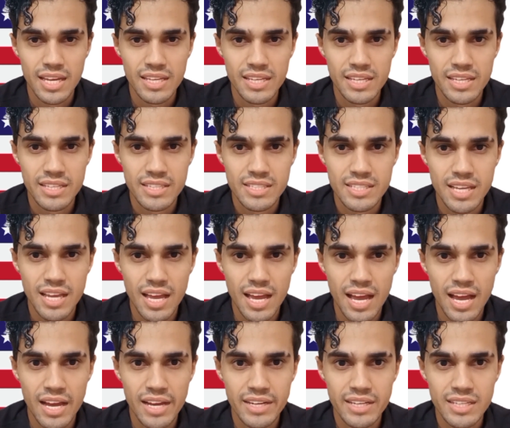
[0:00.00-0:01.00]
it's
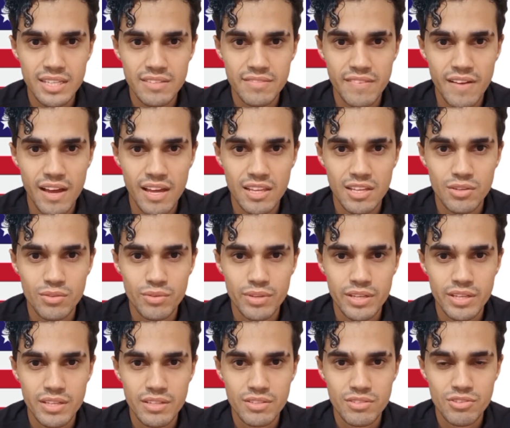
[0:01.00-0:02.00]
adding value,
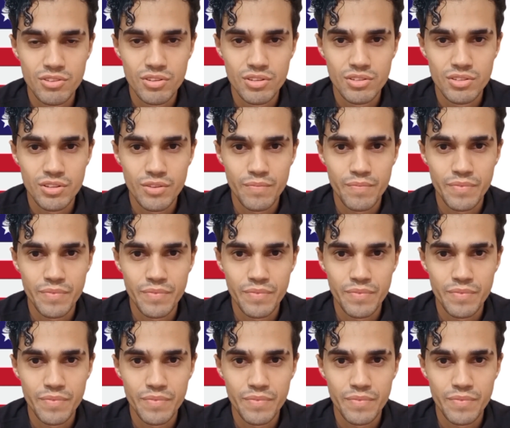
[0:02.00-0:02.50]
he continued.